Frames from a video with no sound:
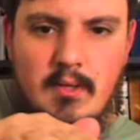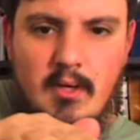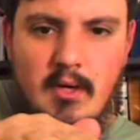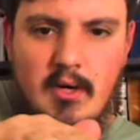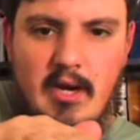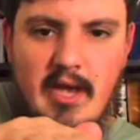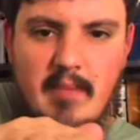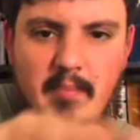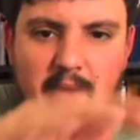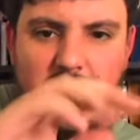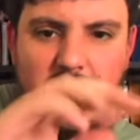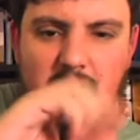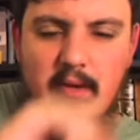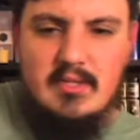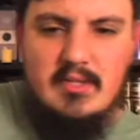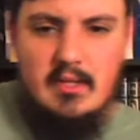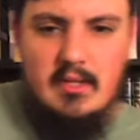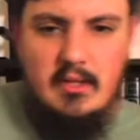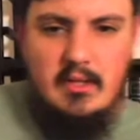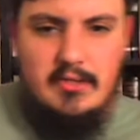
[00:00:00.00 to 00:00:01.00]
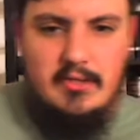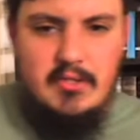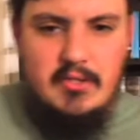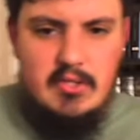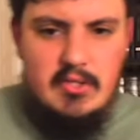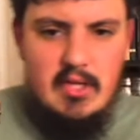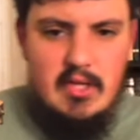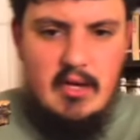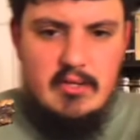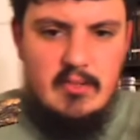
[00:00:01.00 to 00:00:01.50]
All right, Patty was a little too
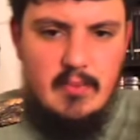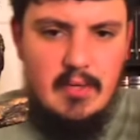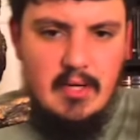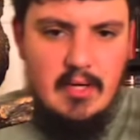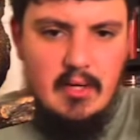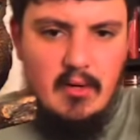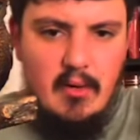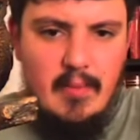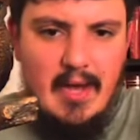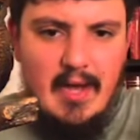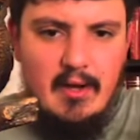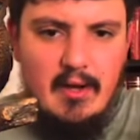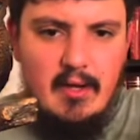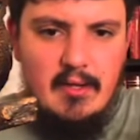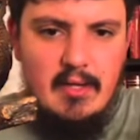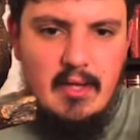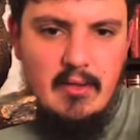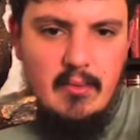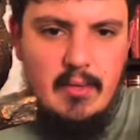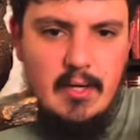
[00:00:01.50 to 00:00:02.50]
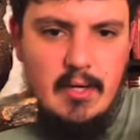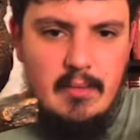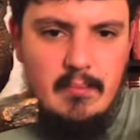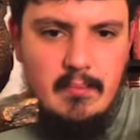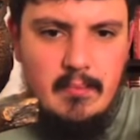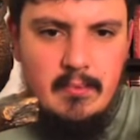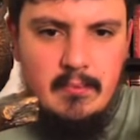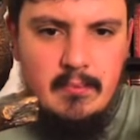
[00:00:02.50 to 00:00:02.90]
slow, so we're going to go back on the other one.